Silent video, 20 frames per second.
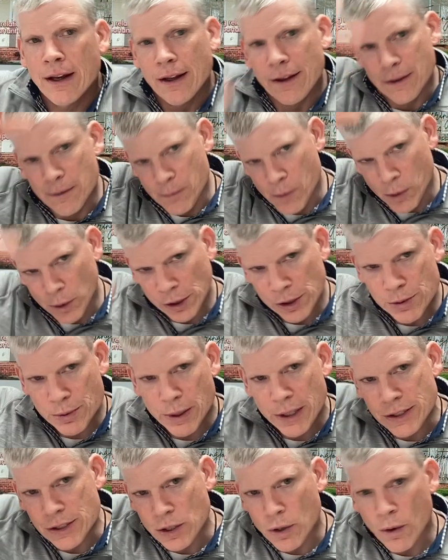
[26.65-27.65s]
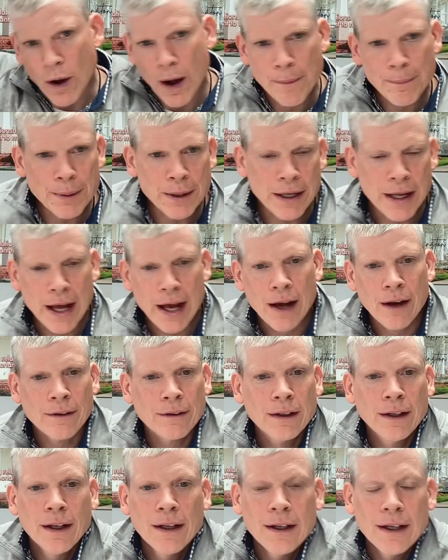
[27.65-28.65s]
The mortgage rates go up and down
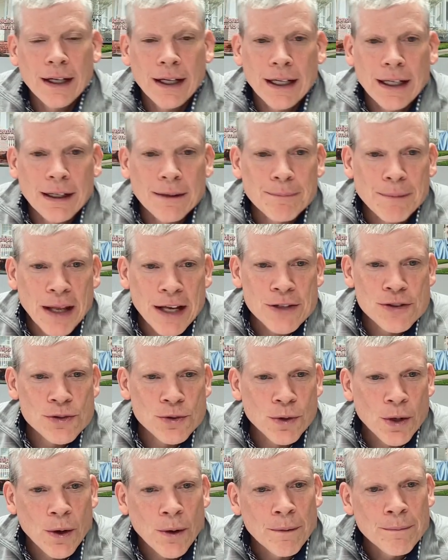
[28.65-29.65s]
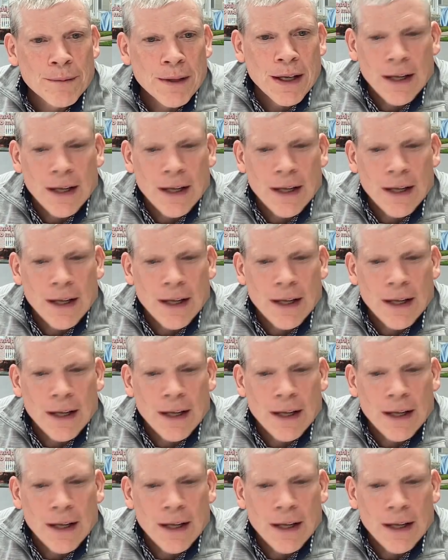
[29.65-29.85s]
um, as you know.